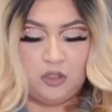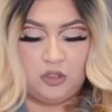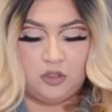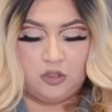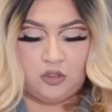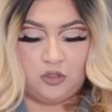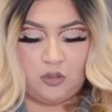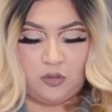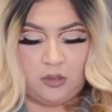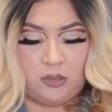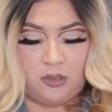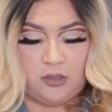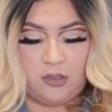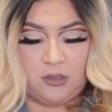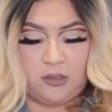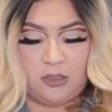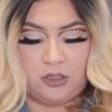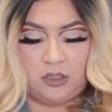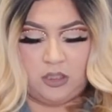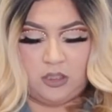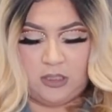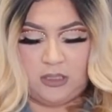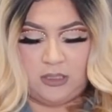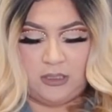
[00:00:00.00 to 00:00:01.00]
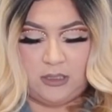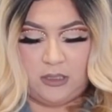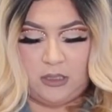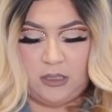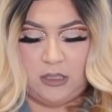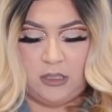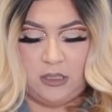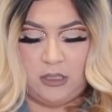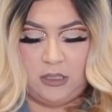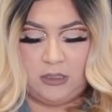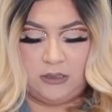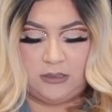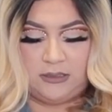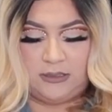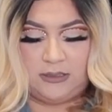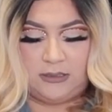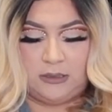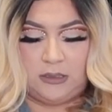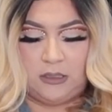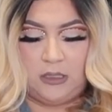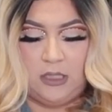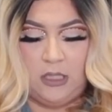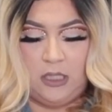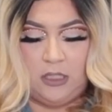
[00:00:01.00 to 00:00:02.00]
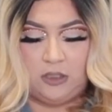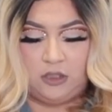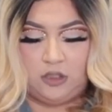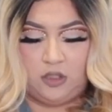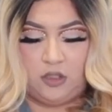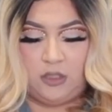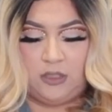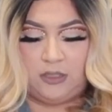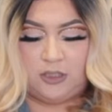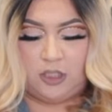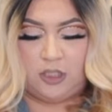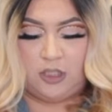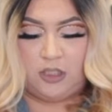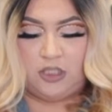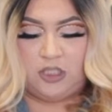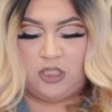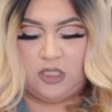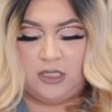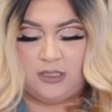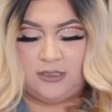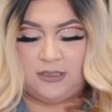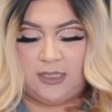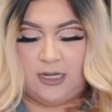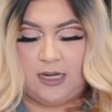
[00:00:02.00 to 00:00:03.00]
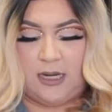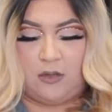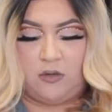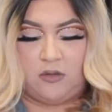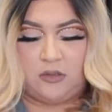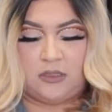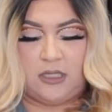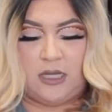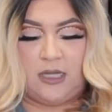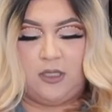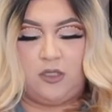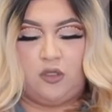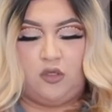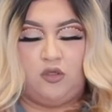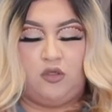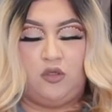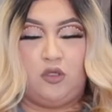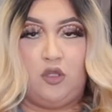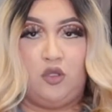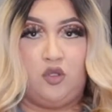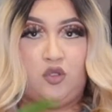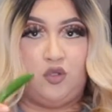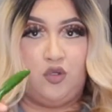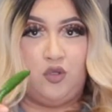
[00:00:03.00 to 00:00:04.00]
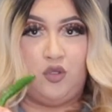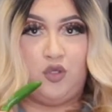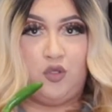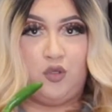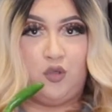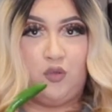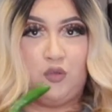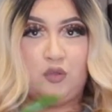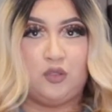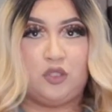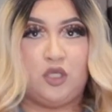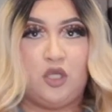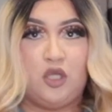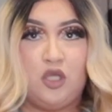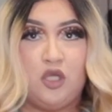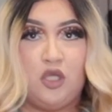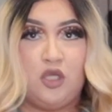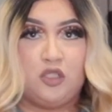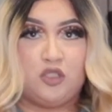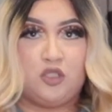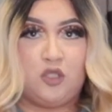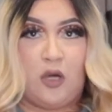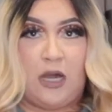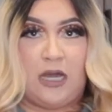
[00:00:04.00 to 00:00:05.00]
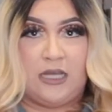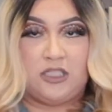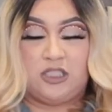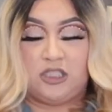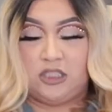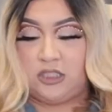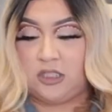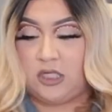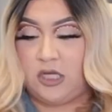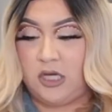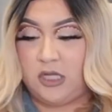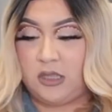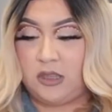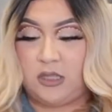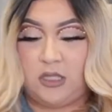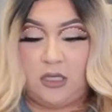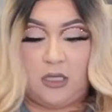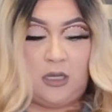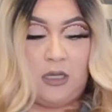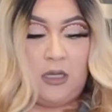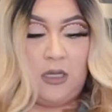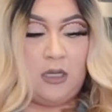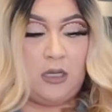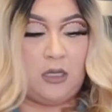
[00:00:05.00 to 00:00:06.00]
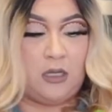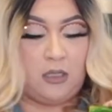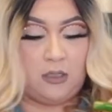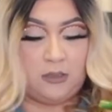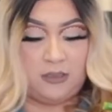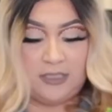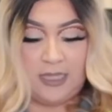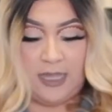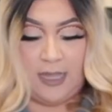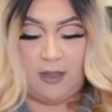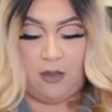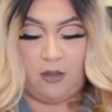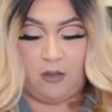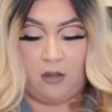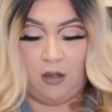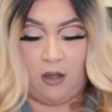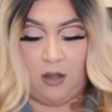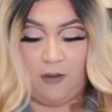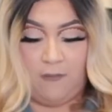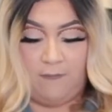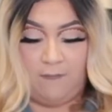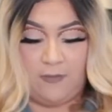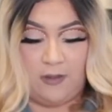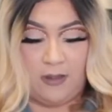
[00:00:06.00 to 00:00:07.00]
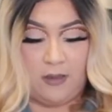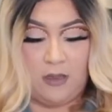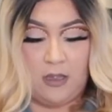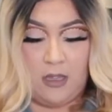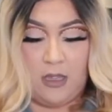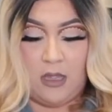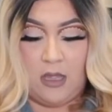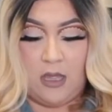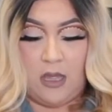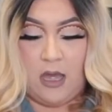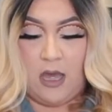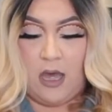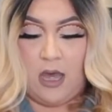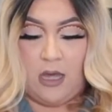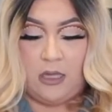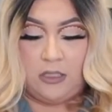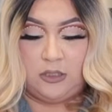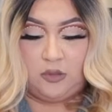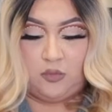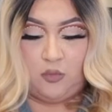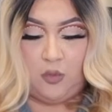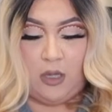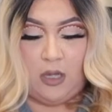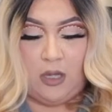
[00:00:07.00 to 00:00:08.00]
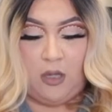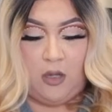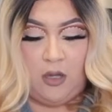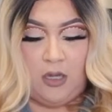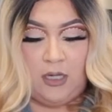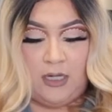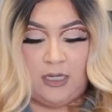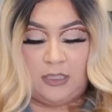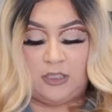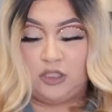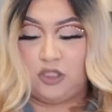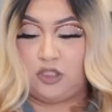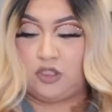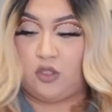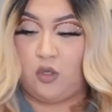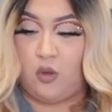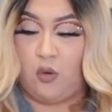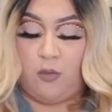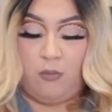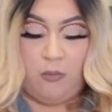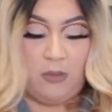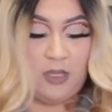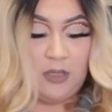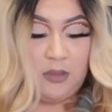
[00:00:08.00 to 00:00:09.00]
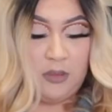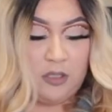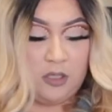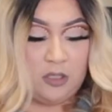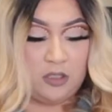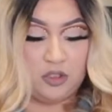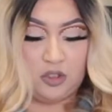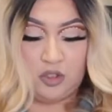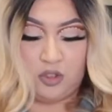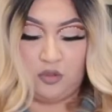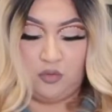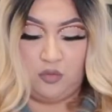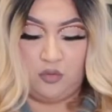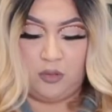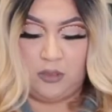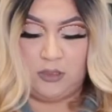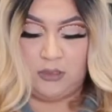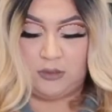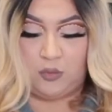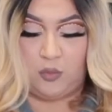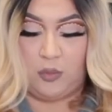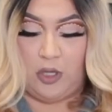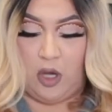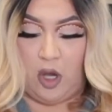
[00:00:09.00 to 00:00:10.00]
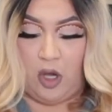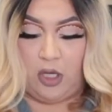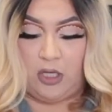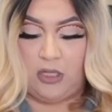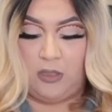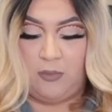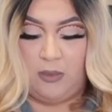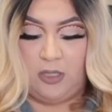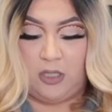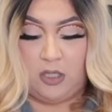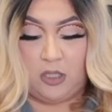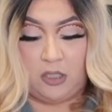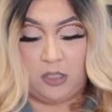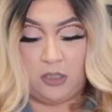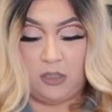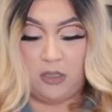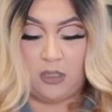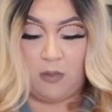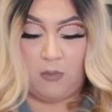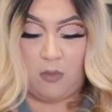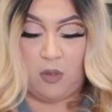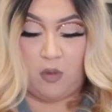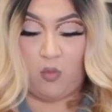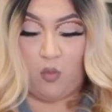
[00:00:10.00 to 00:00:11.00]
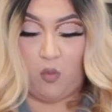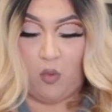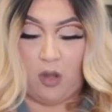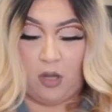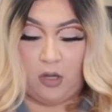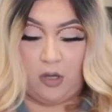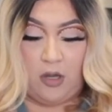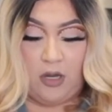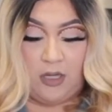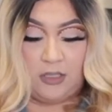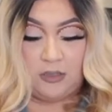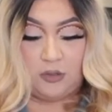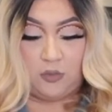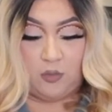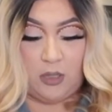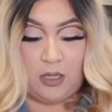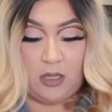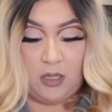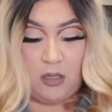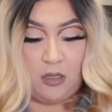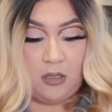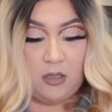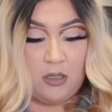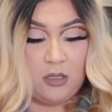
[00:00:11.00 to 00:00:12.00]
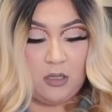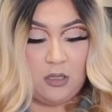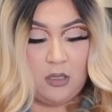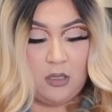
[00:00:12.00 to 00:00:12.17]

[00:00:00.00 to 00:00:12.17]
So these are the chiles. So these are the chile serranos I do use. So I just cut the tail off as well, and I just throw them in there too because we are going to be cooking them in water as well.